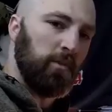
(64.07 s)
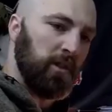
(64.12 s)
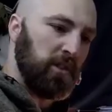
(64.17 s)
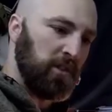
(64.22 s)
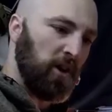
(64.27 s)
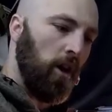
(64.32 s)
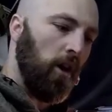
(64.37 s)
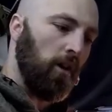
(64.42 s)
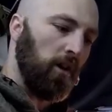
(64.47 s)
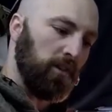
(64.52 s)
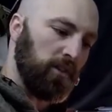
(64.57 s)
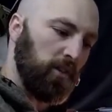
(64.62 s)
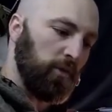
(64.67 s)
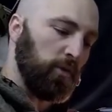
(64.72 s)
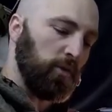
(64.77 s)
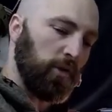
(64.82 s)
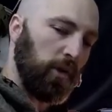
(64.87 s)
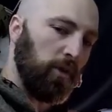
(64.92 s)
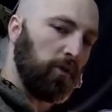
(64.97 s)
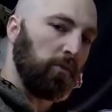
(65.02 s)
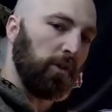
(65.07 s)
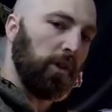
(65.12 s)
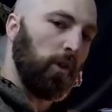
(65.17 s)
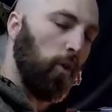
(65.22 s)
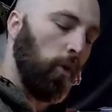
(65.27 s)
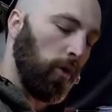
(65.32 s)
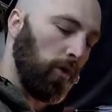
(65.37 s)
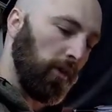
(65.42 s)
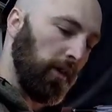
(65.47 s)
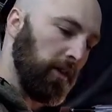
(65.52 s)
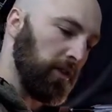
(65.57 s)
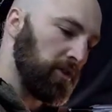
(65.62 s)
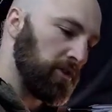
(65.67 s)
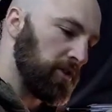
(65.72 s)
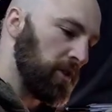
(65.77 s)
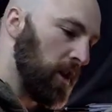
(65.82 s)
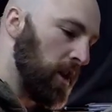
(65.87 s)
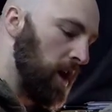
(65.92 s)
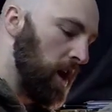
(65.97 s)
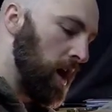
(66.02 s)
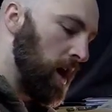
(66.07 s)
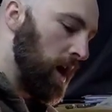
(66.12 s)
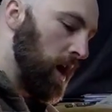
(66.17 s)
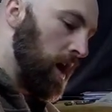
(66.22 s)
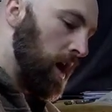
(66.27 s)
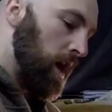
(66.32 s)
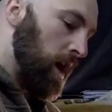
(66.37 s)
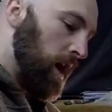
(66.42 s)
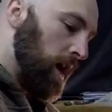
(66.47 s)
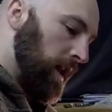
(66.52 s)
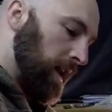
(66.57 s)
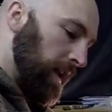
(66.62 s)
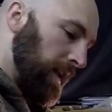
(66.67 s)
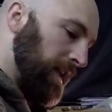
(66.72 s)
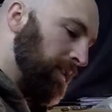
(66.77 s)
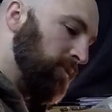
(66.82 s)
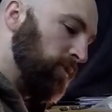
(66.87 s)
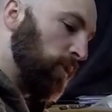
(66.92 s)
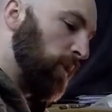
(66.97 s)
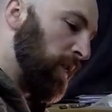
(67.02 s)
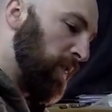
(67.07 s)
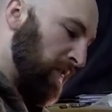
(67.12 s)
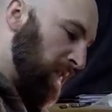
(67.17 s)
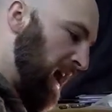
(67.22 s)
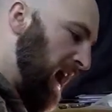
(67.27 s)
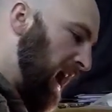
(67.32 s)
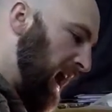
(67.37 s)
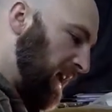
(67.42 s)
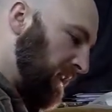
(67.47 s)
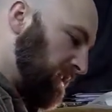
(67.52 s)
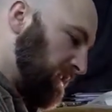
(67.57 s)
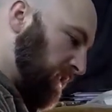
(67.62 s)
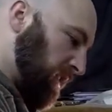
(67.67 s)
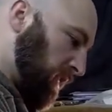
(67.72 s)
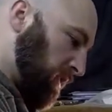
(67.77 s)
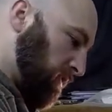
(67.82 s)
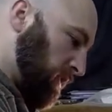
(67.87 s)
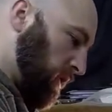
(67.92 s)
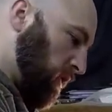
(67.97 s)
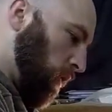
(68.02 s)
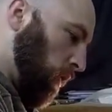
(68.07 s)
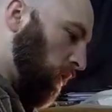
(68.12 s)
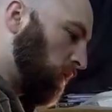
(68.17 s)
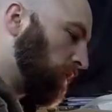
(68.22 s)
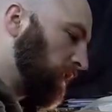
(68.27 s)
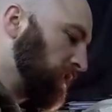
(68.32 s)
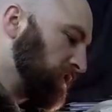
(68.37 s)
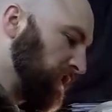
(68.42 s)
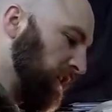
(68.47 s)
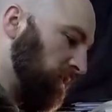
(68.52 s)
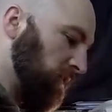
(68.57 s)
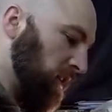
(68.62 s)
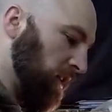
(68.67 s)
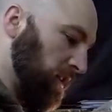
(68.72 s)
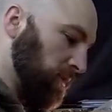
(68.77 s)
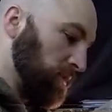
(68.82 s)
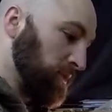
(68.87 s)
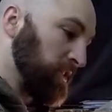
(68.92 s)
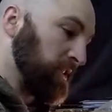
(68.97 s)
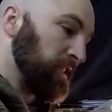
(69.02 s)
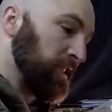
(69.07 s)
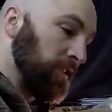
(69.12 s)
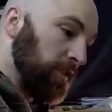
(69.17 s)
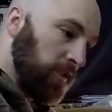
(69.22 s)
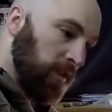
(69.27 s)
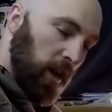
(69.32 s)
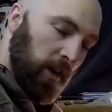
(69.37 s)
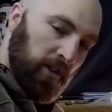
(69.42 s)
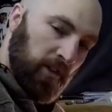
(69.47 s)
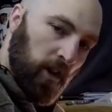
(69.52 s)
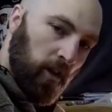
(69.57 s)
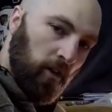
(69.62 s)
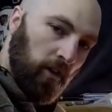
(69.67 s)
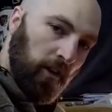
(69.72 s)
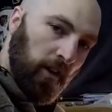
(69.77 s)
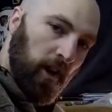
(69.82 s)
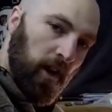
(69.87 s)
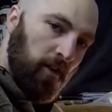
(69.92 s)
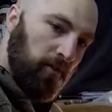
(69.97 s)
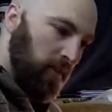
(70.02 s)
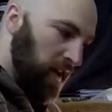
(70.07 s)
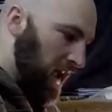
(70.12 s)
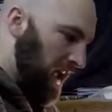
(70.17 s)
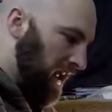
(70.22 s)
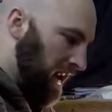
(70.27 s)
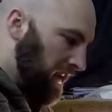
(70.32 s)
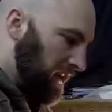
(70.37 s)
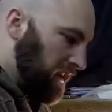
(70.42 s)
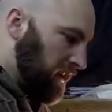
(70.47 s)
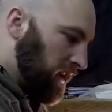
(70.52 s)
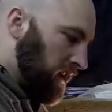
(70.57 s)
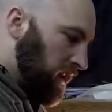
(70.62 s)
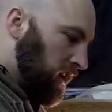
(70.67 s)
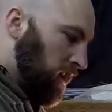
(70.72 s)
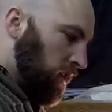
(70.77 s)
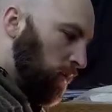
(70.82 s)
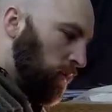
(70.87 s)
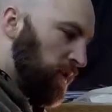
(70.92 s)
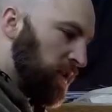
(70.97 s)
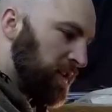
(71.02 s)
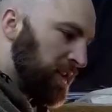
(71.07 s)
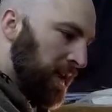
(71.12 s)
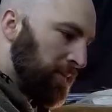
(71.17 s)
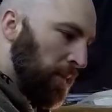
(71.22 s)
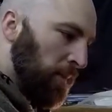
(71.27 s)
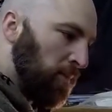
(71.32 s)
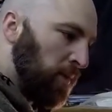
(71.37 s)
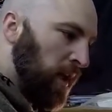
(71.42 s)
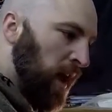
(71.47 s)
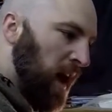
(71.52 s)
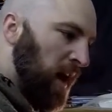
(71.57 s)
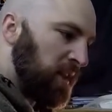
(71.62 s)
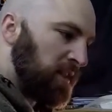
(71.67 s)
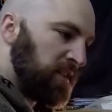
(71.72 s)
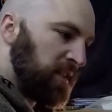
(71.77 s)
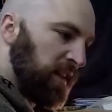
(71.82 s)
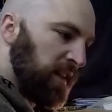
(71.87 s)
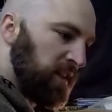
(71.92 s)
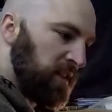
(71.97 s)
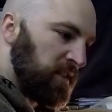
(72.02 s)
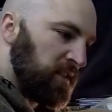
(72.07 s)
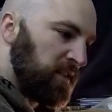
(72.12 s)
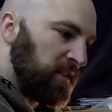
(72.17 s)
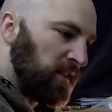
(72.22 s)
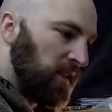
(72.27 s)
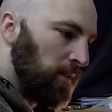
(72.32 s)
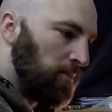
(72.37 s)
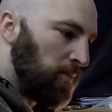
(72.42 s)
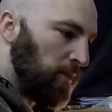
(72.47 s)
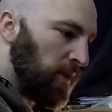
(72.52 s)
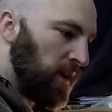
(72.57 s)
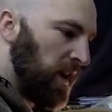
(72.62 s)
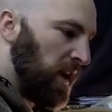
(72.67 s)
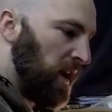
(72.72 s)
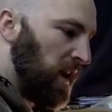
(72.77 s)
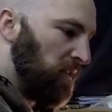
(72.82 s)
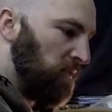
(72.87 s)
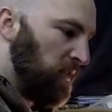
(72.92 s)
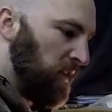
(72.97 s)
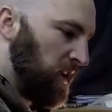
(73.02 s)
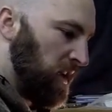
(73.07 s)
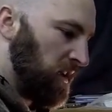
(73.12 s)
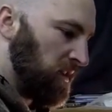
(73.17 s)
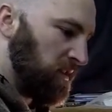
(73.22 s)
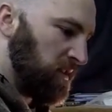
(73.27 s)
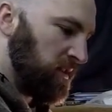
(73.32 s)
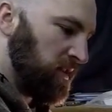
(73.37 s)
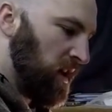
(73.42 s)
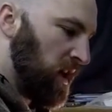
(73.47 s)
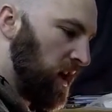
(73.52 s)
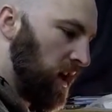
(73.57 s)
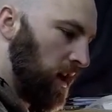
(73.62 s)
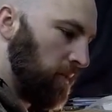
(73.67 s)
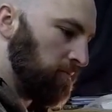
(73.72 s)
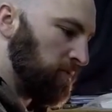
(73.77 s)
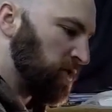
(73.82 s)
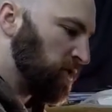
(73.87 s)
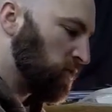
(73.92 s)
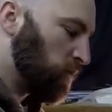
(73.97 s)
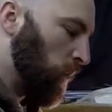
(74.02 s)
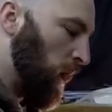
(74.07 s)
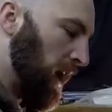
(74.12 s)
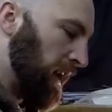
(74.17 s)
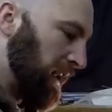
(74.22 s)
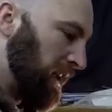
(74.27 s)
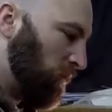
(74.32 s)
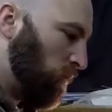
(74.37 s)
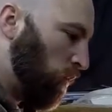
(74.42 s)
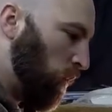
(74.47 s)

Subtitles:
to be the tallest. This one's a 3/4 inch. Even with that, the 3/4 inch, I found it was still not tall enough, and this type of plastic is slippery if it gets sweaty,